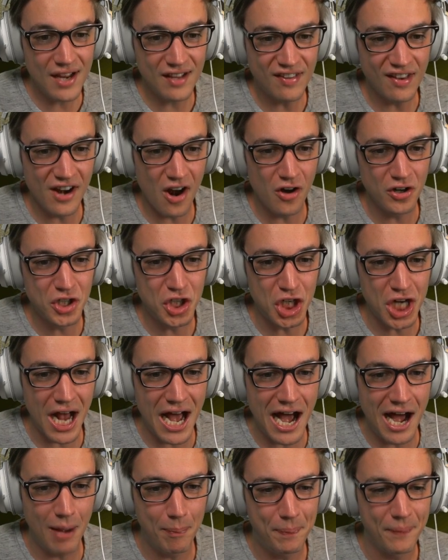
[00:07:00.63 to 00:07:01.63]
is it on
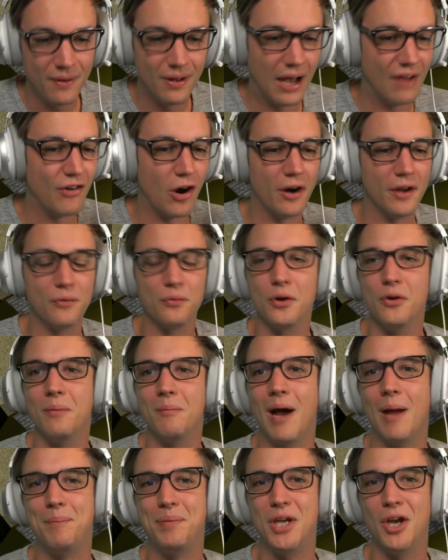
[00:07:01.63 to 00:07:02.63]
shop? I've already ruined
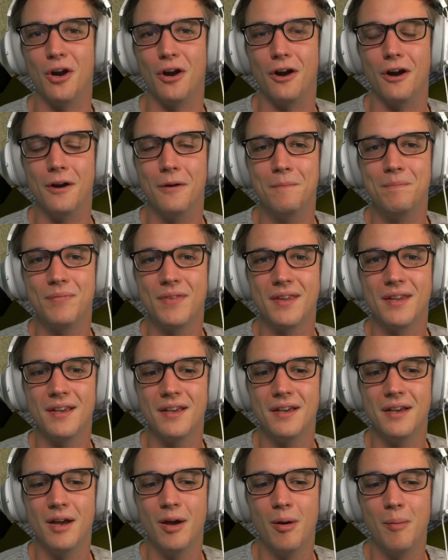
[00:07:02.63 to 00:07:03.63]
my pure
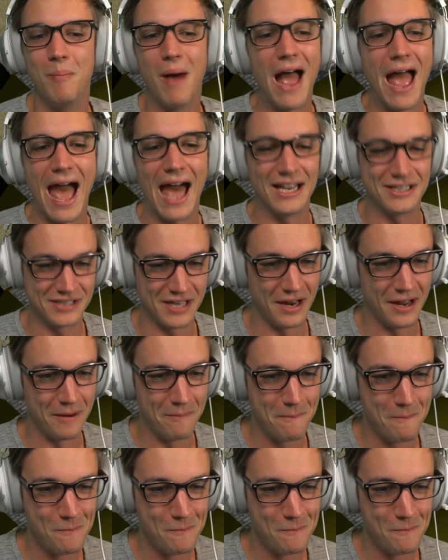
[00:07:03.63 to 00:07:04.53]
by accident.